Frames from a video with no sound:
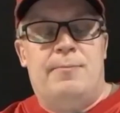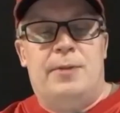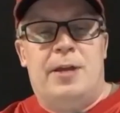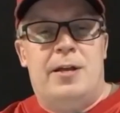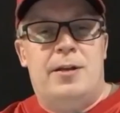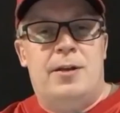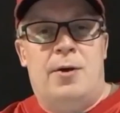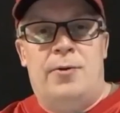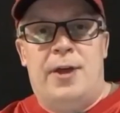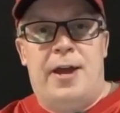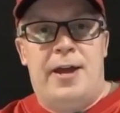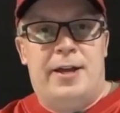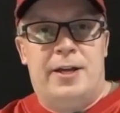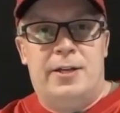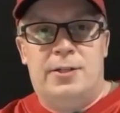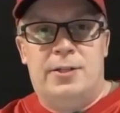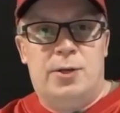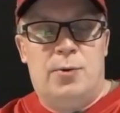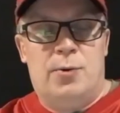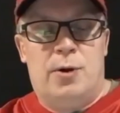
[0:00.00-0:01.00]
They know they
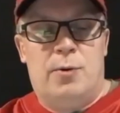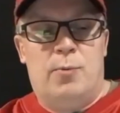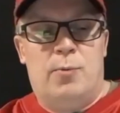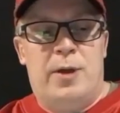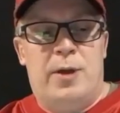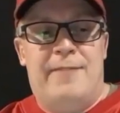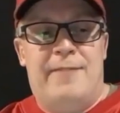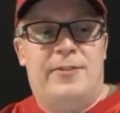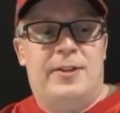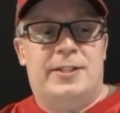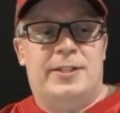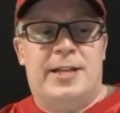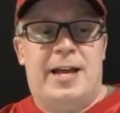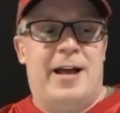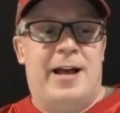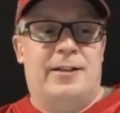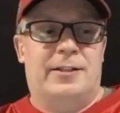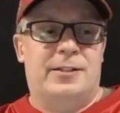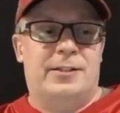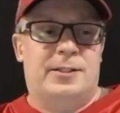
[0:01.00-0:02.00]
can do it. We have the
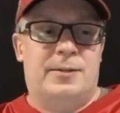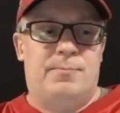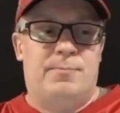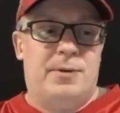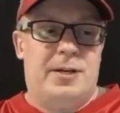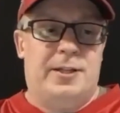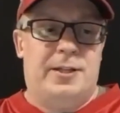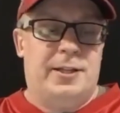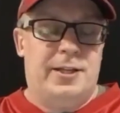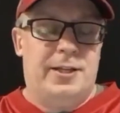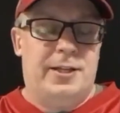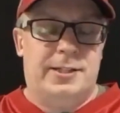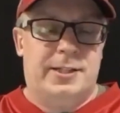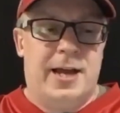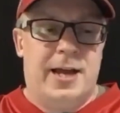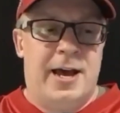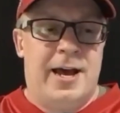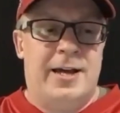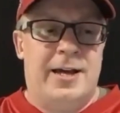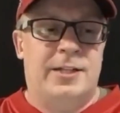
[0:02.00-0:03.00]
talent to beat these
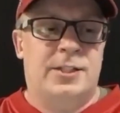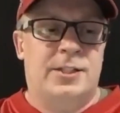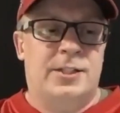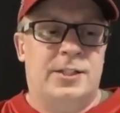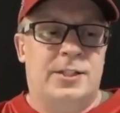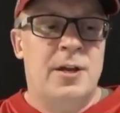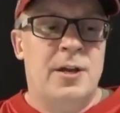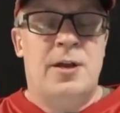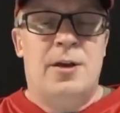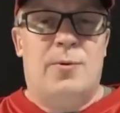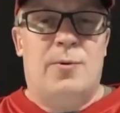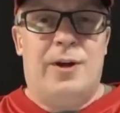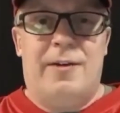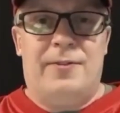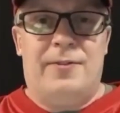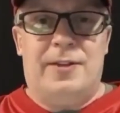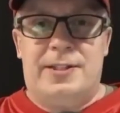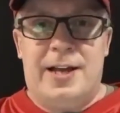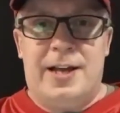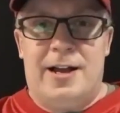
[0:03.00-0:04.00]
guys. We
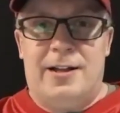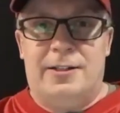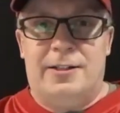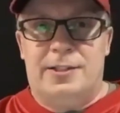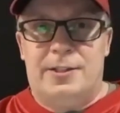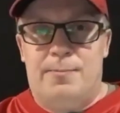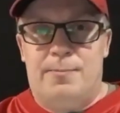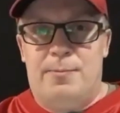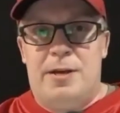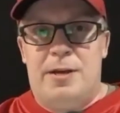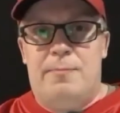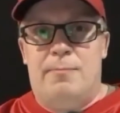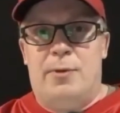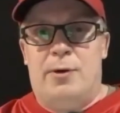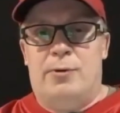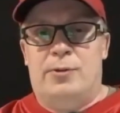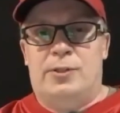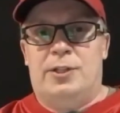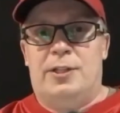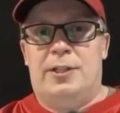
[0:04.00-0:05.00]
have the talent to beat
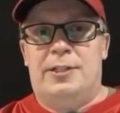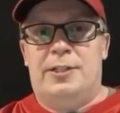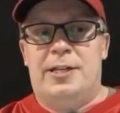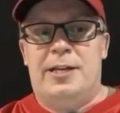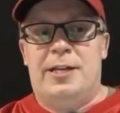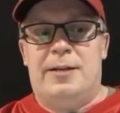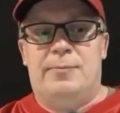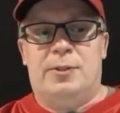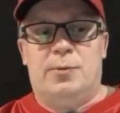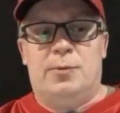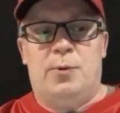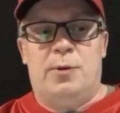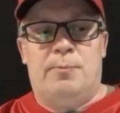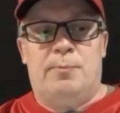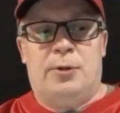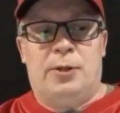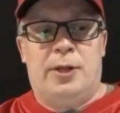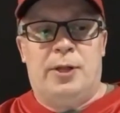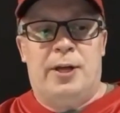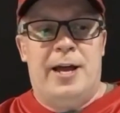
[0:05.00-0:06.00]
most of the teams that we
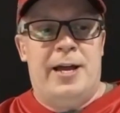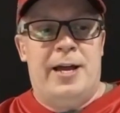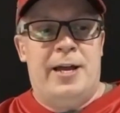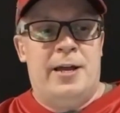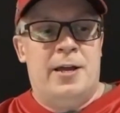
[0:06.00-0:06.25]
play.